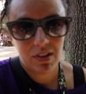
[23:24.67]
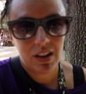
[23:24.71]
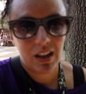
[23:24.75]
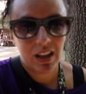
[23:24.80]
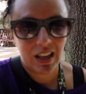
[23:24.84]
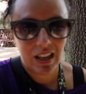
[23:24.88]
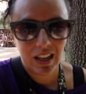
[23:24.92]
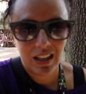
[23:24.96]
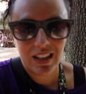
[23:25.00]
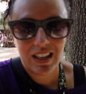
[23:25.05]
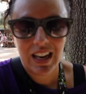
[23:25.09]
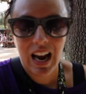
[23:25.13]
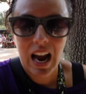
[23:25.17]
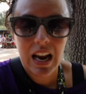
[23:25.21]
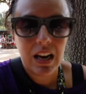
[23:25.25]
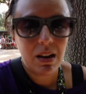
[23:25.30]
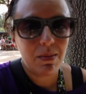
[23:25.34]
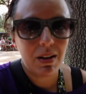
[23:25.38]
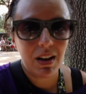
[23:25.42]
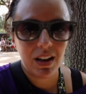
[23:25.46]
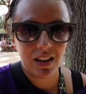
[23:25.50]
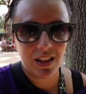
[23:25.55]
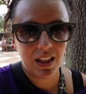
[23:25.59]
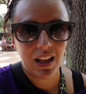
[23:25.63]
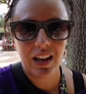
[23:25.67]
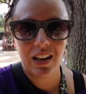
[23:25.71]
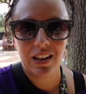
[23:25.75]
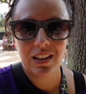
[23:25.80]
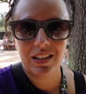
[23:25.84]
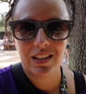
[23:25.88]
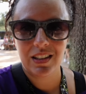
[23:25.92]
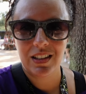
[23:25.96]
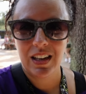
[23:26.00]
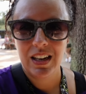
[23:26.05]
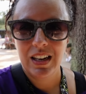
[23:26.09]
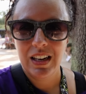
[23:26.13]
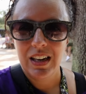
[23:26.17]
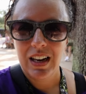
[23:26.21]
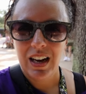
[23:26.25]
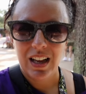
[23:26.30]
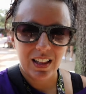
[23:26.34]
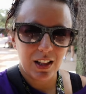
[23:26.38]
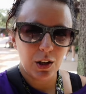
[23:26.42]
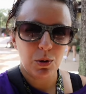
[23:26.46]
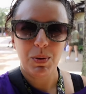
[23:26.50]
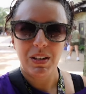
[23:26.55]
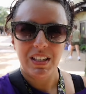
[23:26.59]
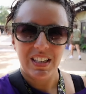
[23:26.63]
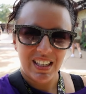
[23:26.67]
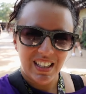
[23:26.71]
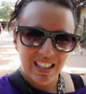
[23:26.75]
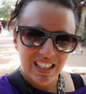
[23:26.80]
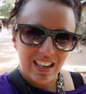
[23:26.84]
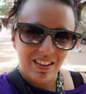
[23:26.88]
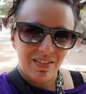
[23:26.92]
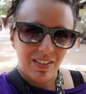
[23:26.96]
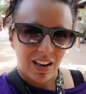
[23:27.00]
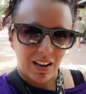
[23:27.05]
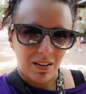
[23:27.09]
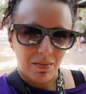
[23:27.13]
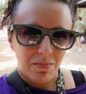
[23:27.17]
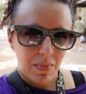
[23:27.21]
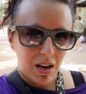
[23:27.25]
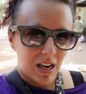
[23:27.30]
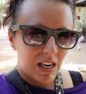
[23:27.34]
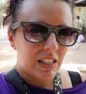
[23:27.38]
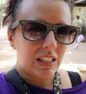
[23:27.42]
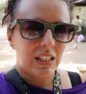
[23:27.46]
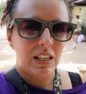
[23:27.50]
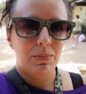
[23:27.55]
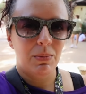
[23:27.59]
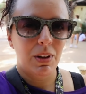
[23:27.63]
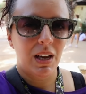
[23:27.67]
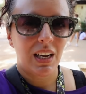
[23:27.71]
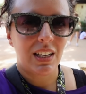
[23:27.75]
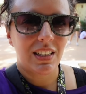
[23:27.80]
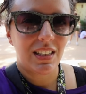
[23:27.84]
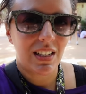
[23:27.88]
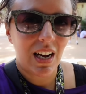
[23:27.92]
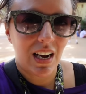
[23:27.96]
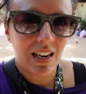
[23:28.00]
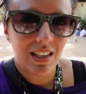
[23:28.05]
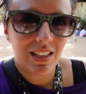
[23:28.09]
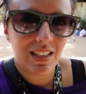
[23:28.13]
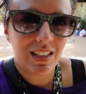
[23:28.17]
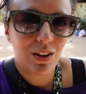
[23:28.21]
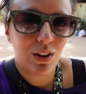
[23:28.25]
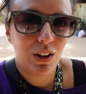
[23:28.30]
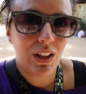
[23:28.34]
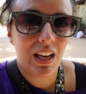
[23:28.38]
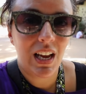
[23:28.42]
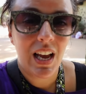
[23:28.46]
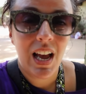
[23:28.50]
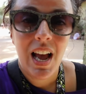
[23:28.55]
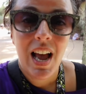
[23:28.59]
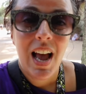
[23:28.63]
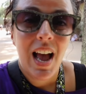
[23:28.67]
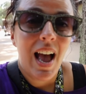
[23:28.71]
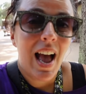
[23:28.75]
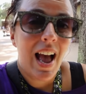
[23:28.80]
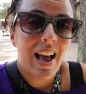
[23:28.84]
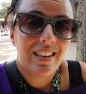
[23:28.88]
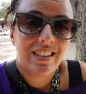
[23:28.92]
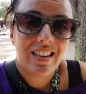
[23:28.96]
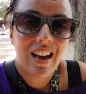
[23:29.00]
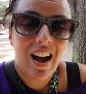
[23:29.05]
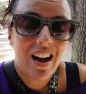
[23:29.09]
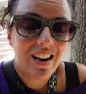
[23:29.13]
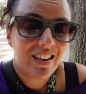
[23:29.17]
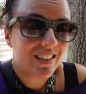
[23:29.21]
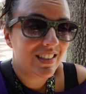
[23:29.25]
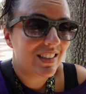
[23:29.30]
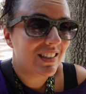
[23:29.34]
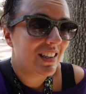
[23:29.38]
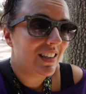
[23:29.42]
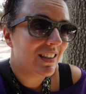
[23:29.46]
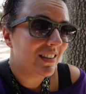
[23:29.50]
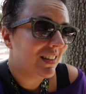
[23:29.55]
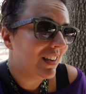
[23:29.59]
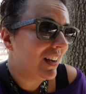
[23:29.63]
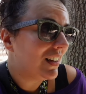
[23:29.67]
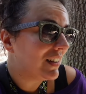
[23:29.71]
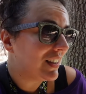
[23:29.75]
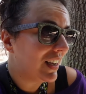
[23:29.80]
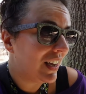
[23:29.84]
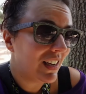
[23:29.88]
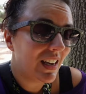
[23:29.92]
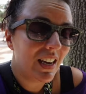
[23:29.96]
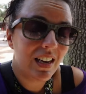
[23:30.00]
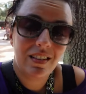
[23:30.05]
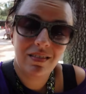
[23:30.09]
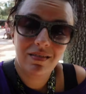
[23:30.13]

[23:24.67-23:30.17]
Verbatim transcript: it can kind of make things a little bit deceiving, make it seem like it's not necessarily as hot as it is. And I'll tell you,